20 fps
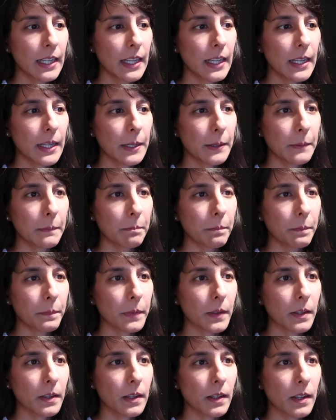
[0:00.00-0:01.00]
Um,
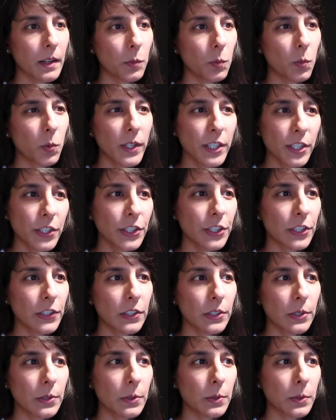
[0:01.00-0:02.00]
I wish
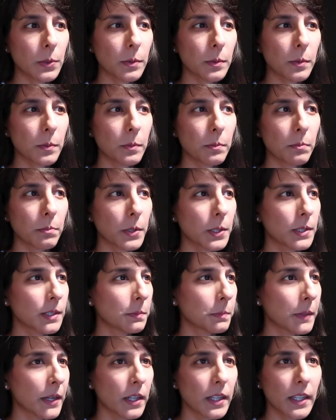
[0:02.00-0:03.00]
you
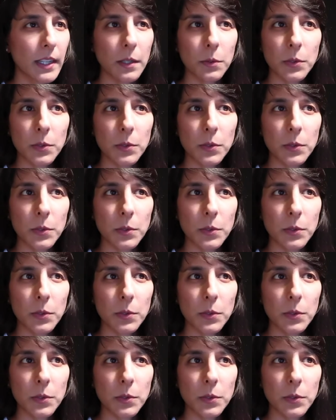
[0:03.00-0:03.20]
prosperity,